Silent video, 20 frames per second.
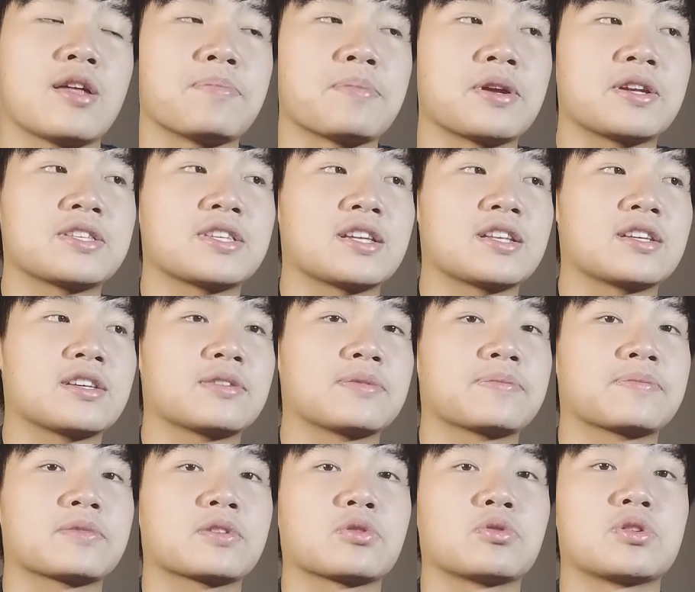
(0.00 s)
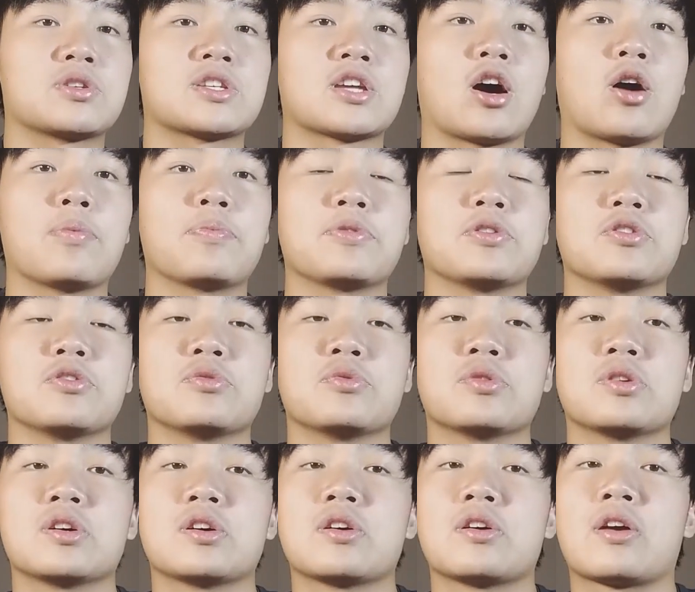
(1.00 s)
And meditating will just help you
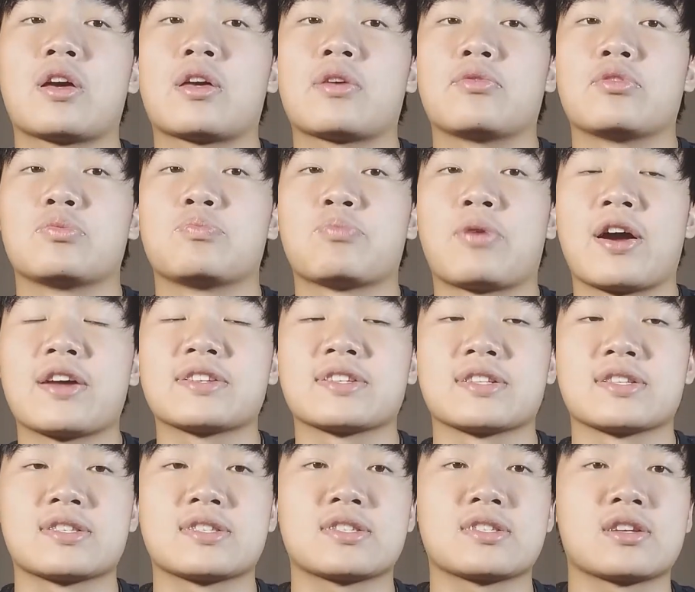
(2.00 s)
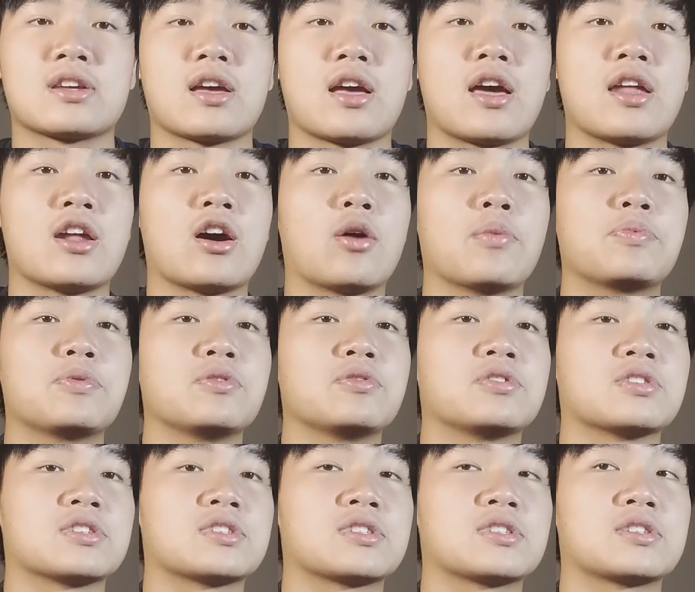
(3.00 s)
with presence and help you
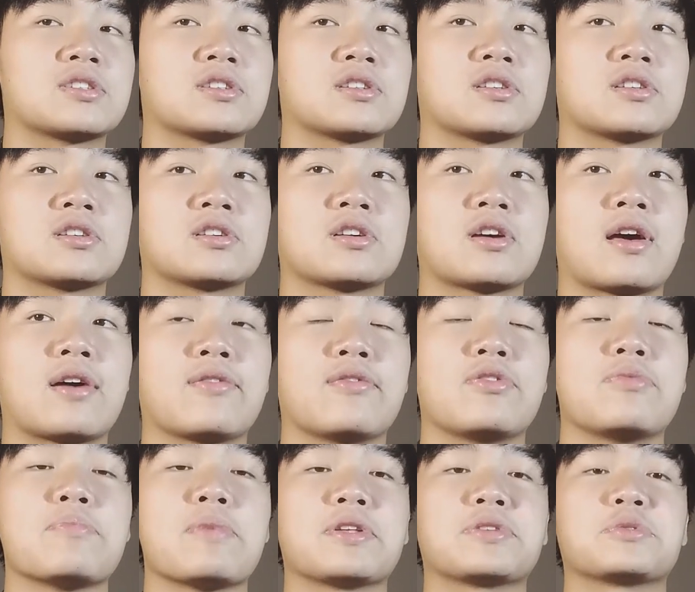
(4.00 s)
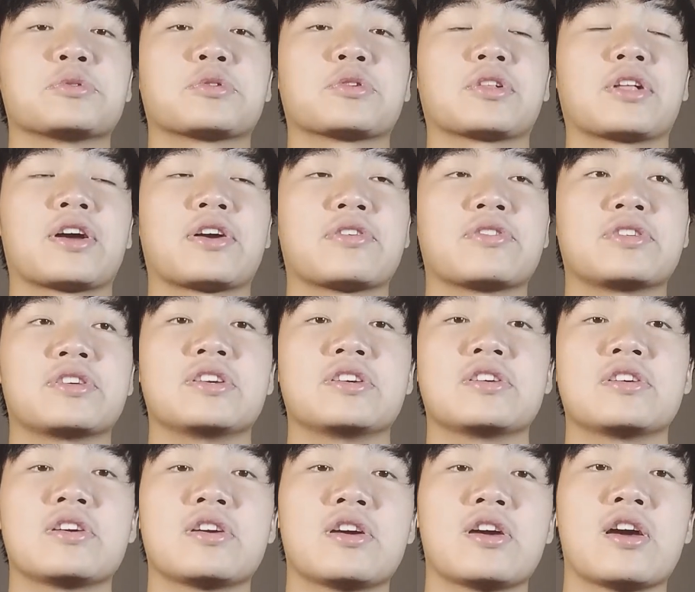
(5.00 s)
just with mental clarity
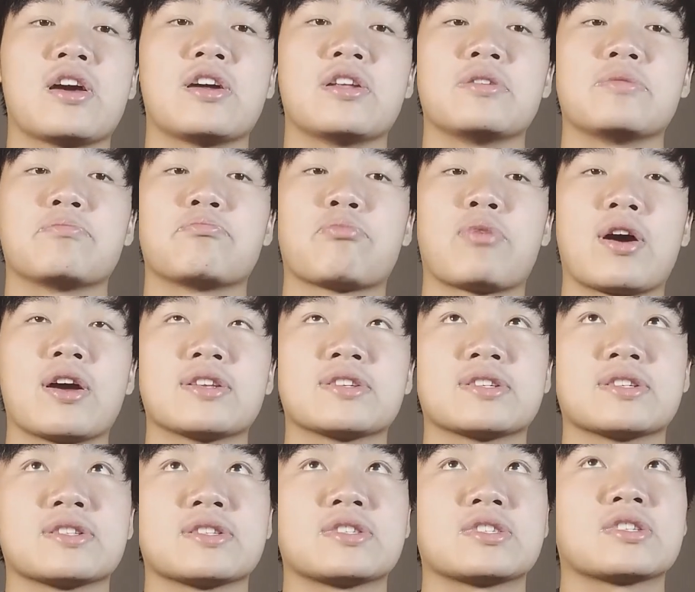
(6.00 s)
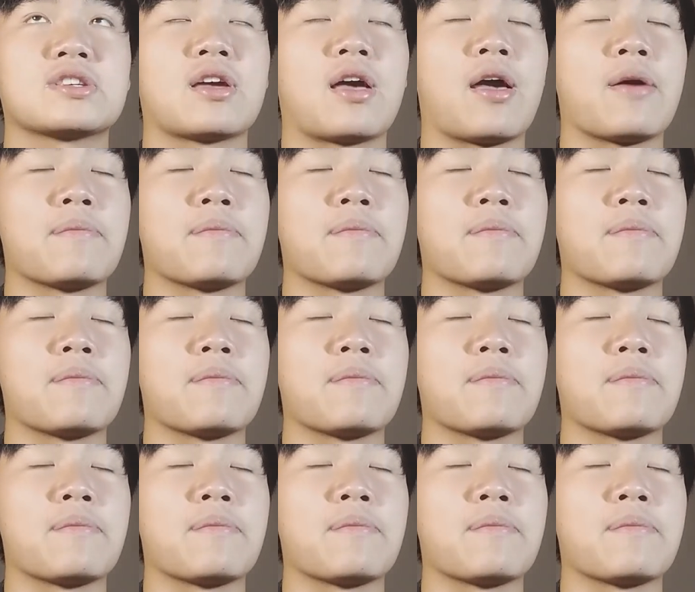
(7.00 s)
and presence.